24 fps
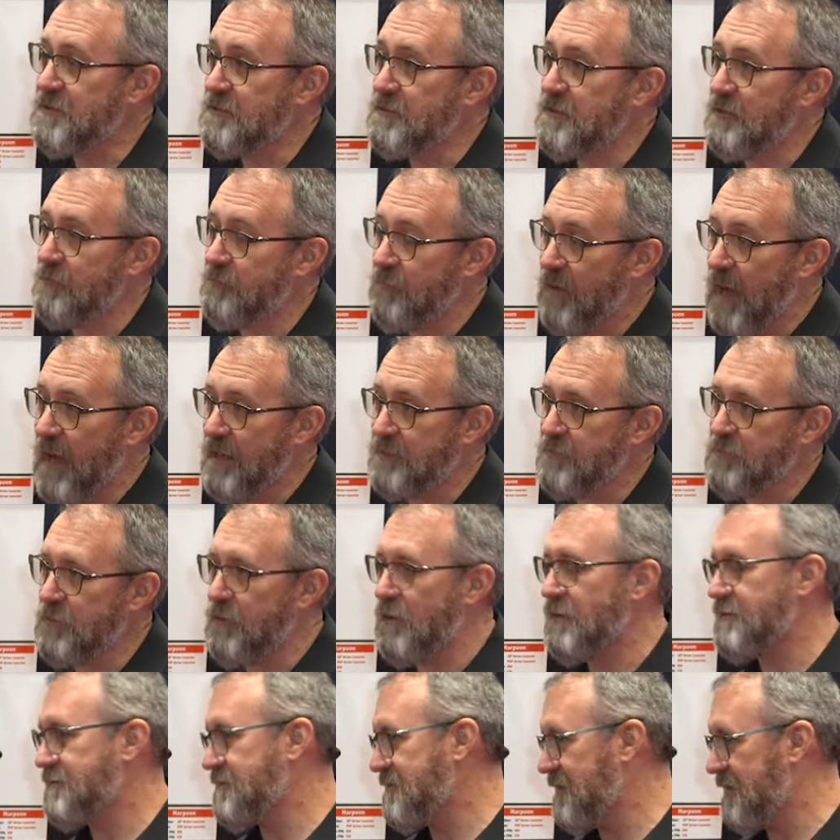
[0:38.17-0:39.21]
that the Factor
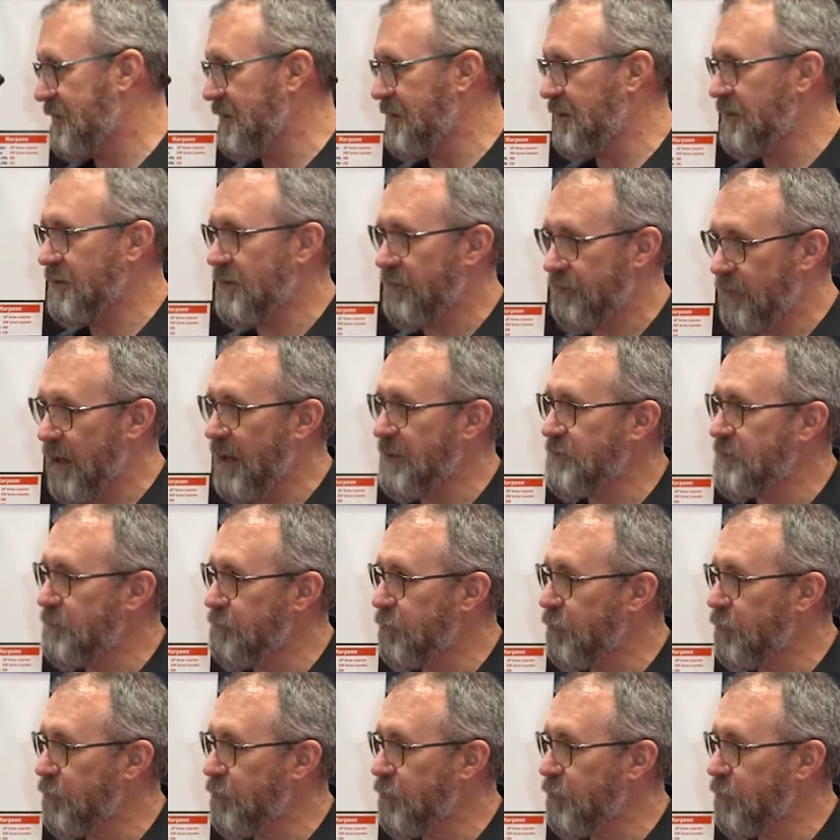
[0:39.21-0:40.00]
RC and the Factor